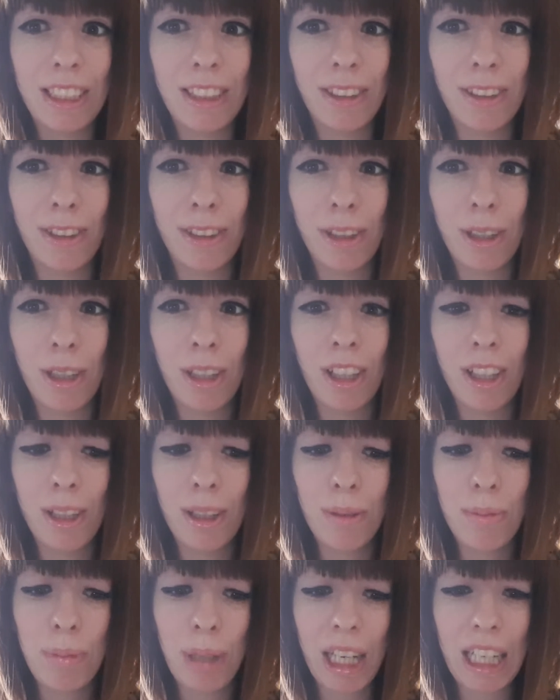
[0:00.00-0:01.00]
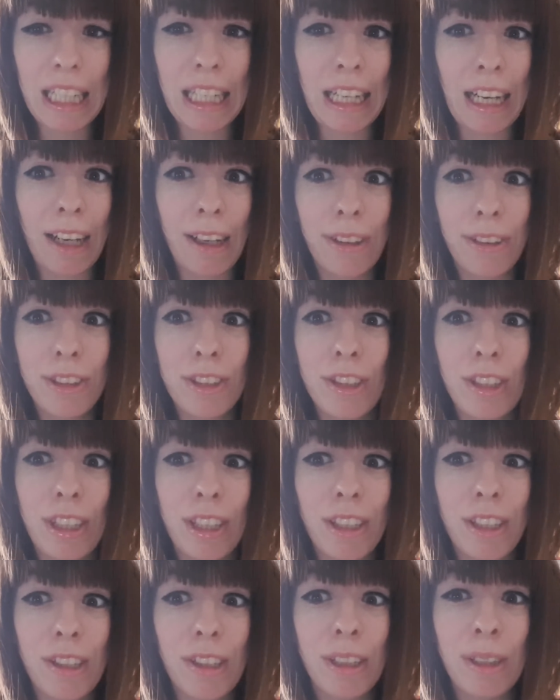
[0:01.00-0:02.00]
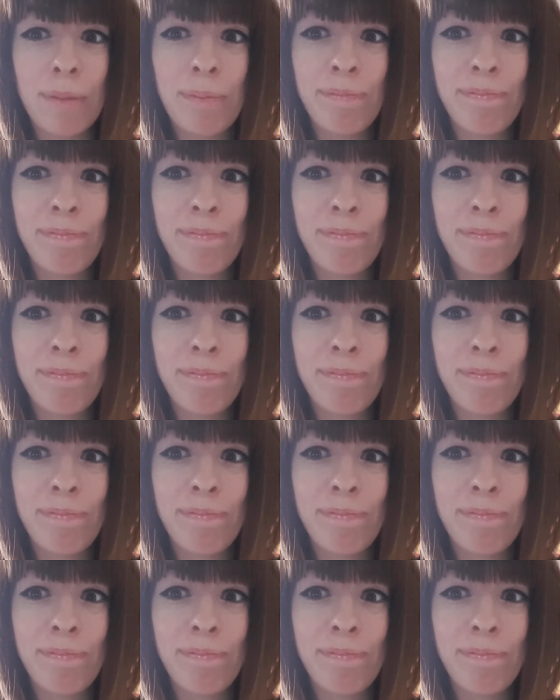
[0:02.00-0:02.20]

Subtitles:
it on a buy now, so